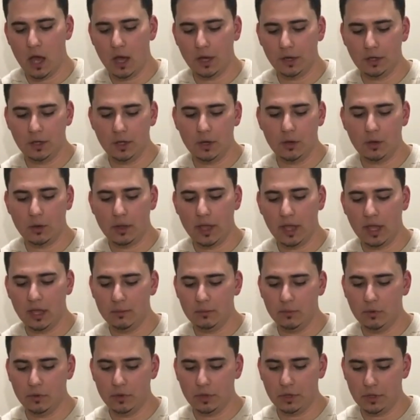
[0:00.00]
audio
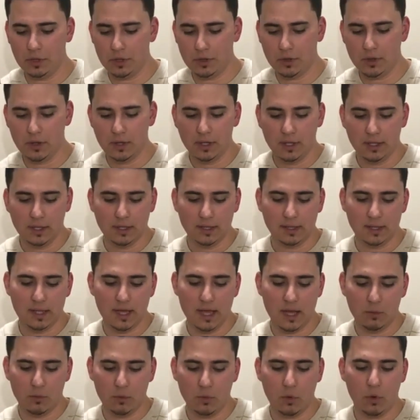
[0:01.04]
cable here
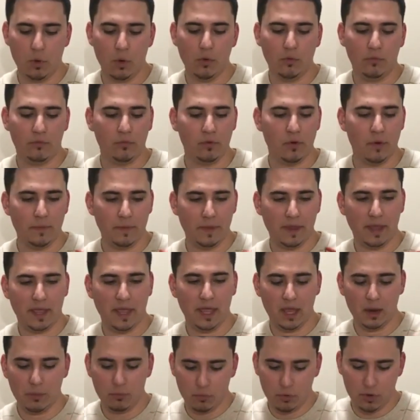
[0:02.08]
that will go from the
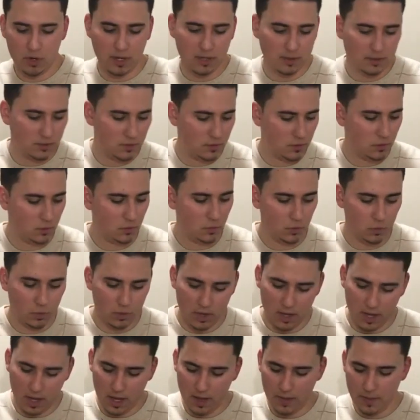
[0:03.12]
camera to
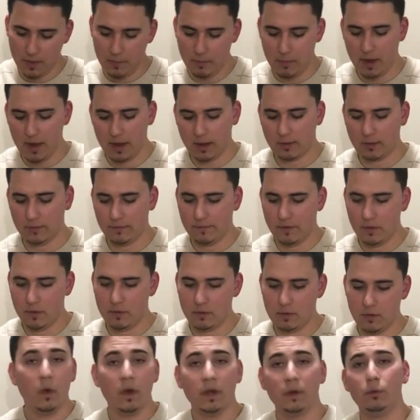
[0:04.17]
the
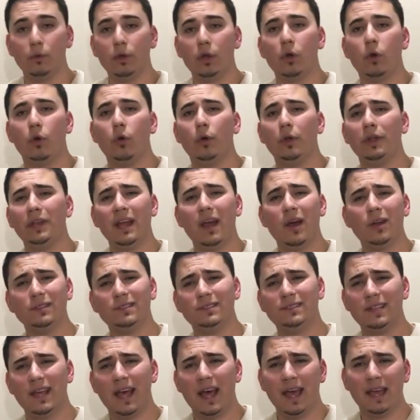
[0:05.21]
microphone. When recording
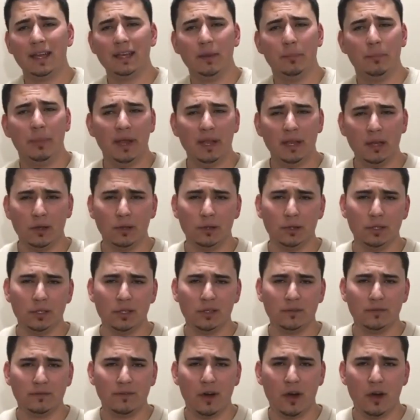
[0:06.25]
outside, depending on
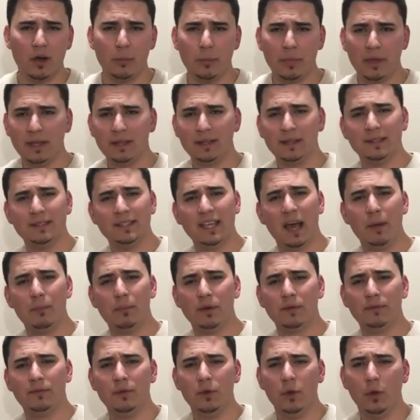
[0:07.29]
the environment and the
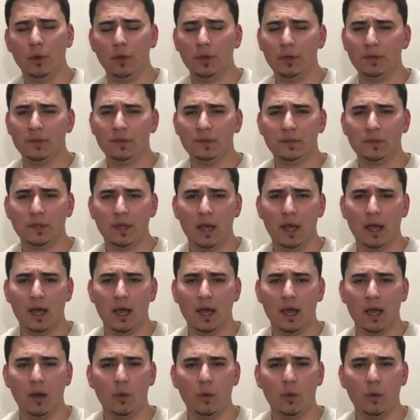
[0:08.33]
type of noise,